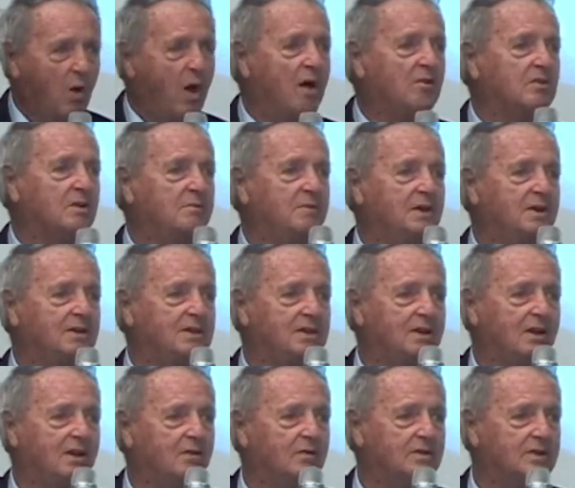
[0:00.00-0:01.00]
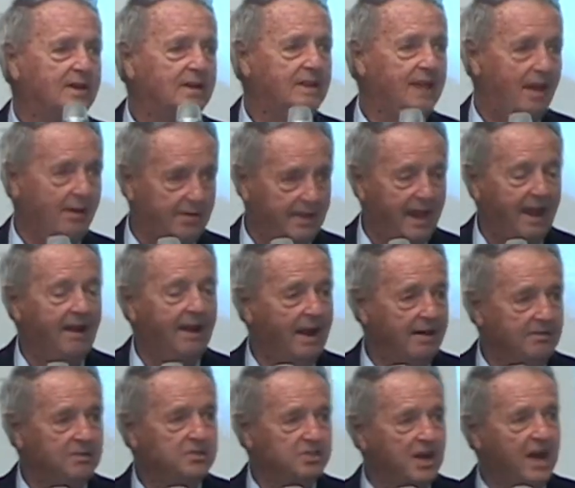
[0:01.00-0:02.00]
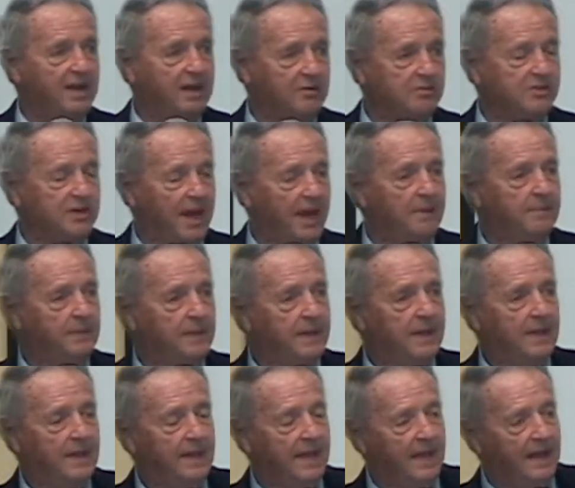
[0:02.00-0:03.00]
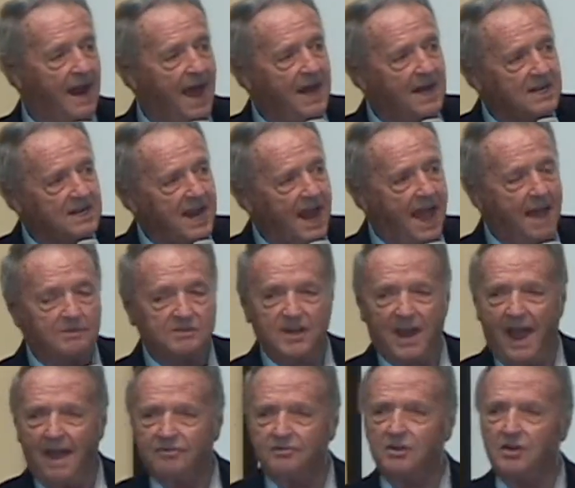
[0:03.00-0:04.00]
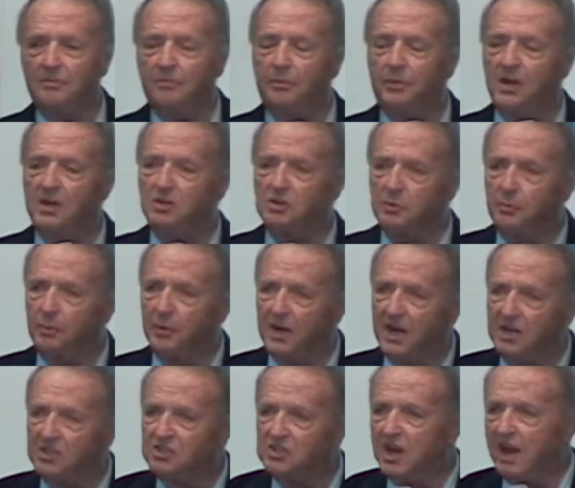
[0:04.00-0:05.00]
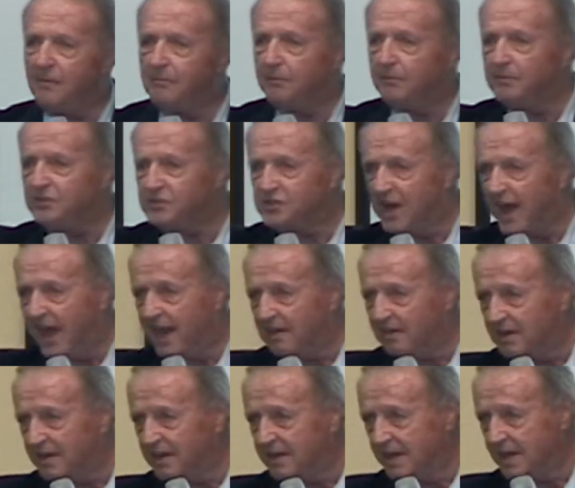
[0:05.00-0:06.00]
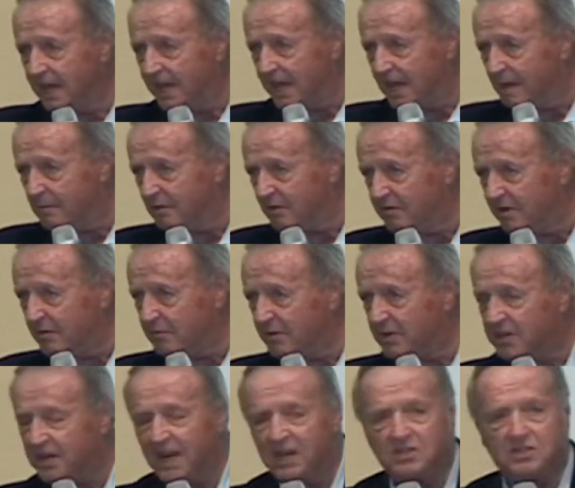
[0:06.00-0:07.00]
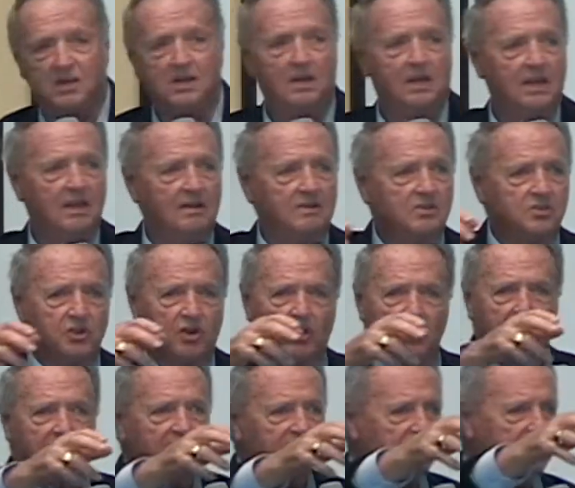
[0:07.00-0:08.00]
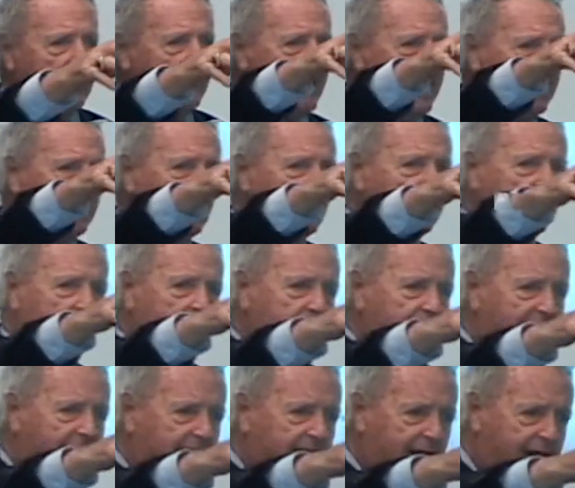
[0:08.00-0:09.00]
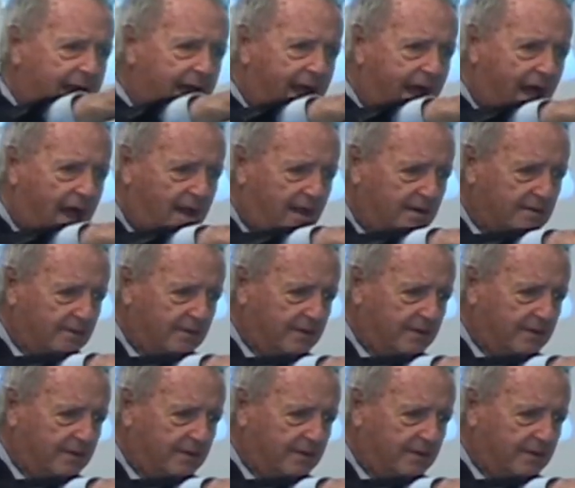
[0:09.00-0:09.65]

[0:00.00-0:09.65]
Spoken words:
welcome you, you know. Every Sunday was that. And a lot of times after the preacher preached, they sang the hymn of invitation. Sure enough, somebody would come down the aisle.